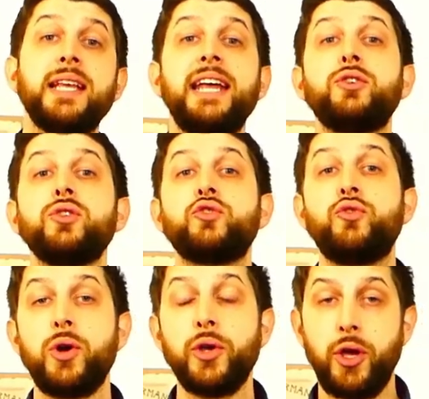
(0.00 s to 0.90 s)
and the
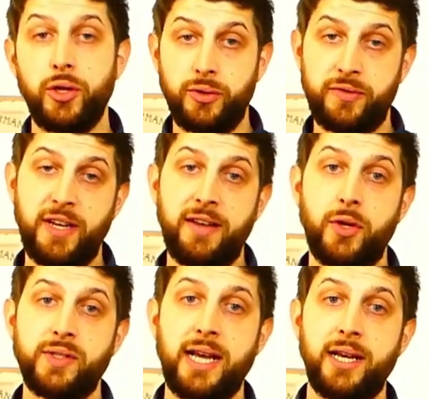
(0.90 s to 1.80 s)
stronger those
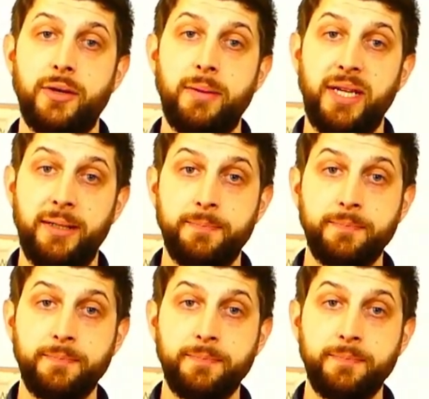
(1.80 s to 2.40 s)
flavors are gonna be.